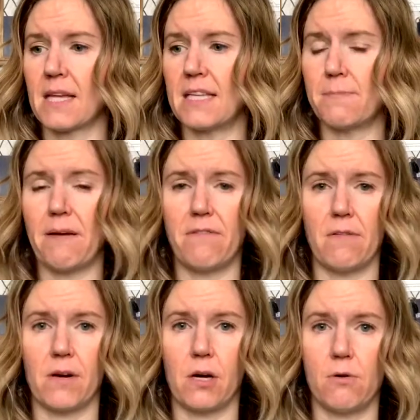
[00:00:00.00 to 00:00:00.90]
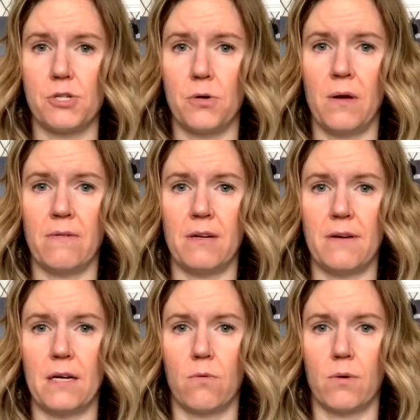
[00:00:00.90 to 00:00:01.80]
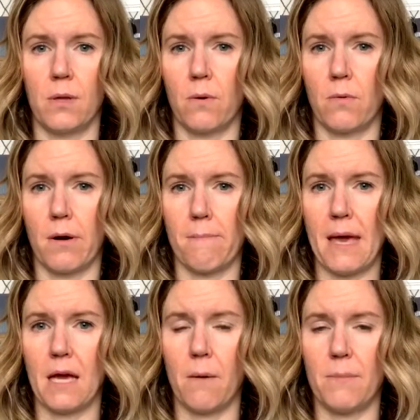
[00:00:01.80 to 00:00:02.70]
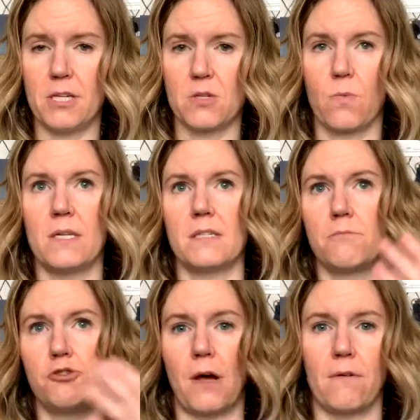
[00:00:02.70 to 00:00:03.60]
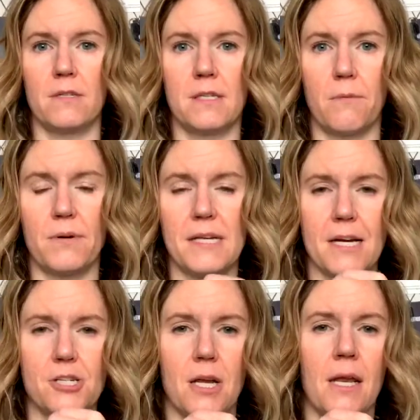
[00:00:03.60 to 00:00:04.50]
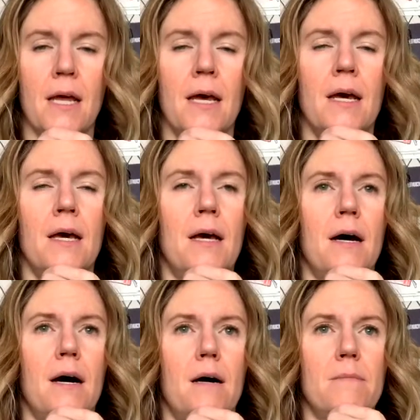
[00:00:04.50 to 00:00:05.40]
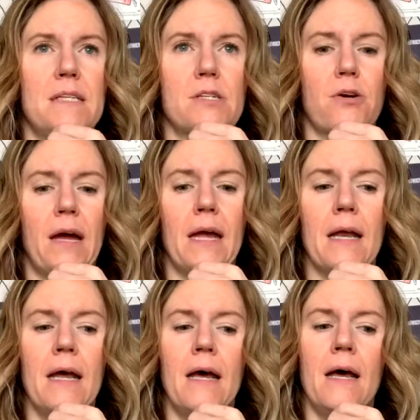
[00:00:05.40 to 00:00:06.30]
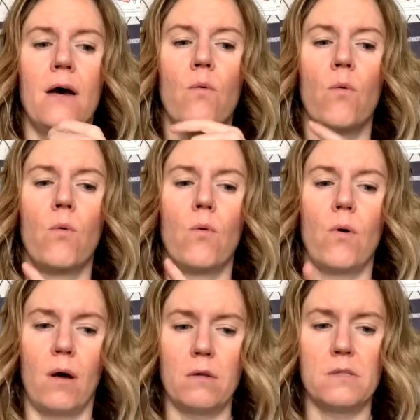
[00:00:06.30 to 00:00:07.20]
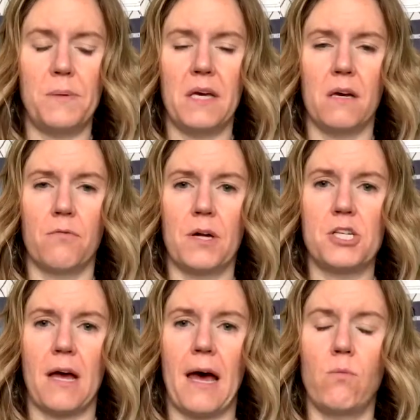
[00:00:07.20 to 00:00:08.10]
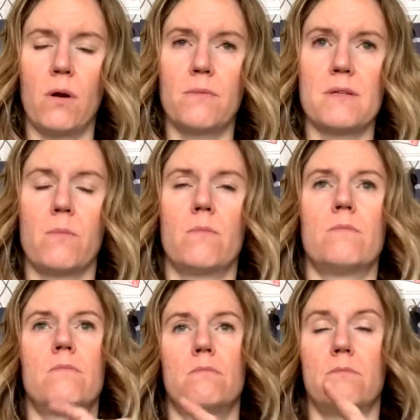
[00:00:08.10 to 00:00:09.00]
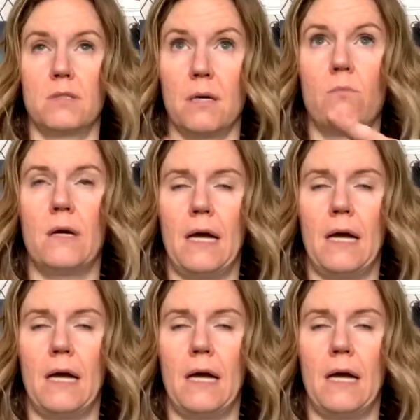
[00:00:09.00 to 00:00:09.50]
it's my favorite go-to, even if I don't really want to wear makeup, but just want some general sun protection. It's great. Speaking of which, I had someone